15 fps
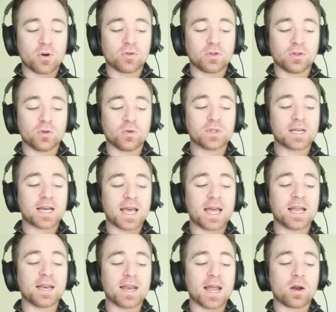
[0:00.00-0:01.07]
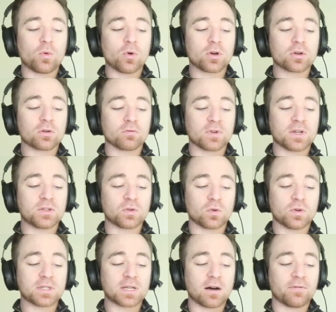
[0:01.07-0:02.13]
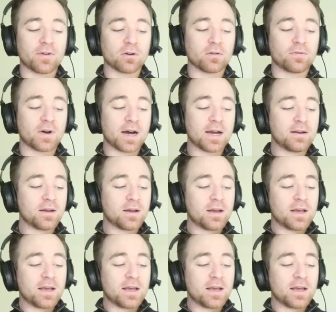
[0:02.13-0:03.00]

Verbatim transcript: Both user and network resource are verified.